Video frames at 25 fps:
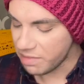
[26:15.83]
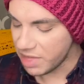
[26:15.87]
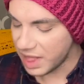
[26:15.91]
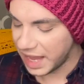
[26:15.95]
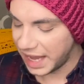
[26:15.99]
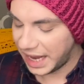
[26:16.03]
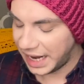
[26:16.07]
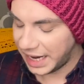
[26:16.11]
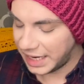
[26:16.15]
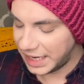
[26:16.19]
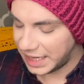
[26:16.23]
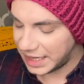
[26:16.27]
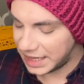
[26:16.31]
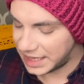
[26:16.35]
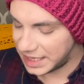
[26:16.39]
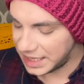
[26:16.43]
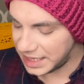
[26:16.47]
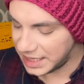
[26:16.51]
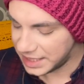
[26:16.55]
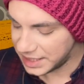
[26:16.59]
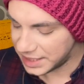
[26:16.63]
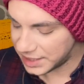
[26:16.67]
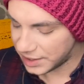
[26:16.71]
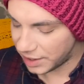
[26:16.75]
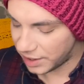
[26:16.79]
And
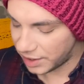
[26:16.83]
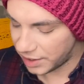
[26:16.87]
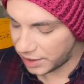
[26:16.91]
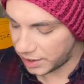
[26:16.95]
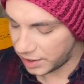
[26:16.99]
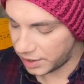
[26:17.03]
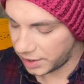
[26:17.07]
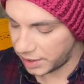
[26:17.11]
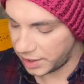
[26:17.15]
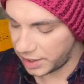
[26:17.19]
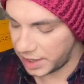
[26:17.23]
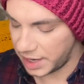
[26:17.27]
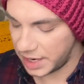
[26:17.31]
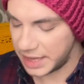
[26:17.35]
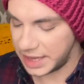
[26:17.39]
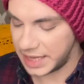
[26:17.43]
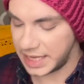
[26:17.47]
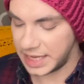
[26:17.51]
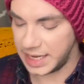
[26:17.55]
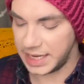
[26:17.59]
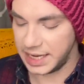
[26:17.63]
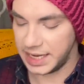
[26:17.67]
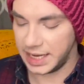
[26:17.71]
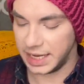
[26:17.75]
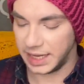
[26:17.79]
these are
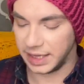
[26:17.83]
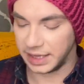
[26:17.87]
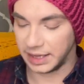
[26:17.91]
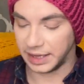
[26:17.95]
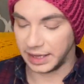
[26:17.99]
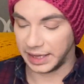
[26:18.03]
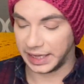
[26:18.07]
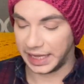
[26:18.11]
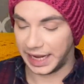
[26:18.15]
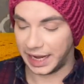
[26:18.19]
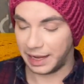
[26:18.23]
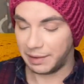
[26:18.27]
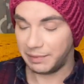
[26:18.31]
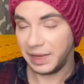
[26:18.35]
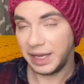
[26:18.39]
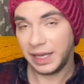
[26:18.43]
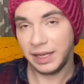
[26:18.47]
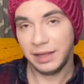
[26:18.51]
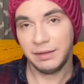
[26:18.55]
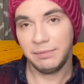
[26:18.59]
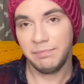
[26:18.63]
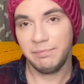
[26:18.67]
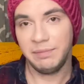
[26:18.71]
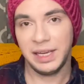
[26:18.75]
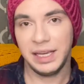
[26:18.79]
the
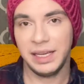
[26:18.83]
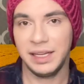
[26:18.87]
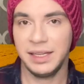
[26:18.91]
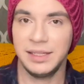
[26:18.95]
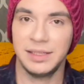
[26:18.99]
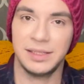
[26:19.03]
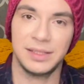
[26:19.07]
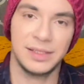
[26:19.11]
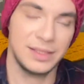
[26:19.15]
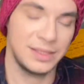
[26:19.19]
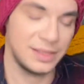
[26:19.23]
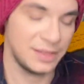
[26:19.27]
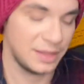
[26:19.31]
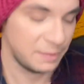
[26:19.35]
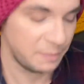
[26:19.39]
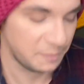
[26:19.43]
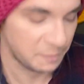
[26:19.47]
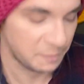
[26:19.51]
lambing mitts.